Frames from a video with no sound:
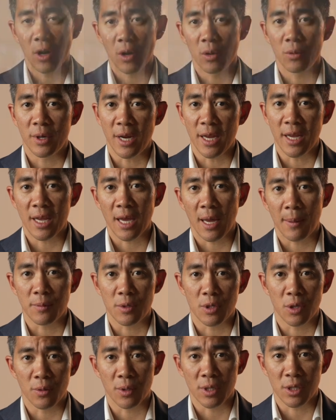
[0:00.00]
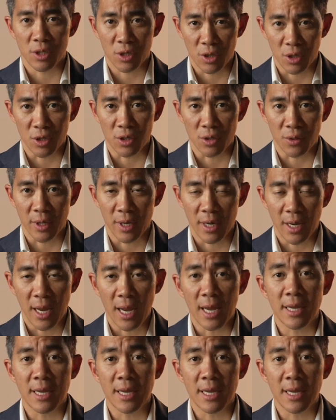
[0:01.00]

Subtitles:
whole kneecap during surgery,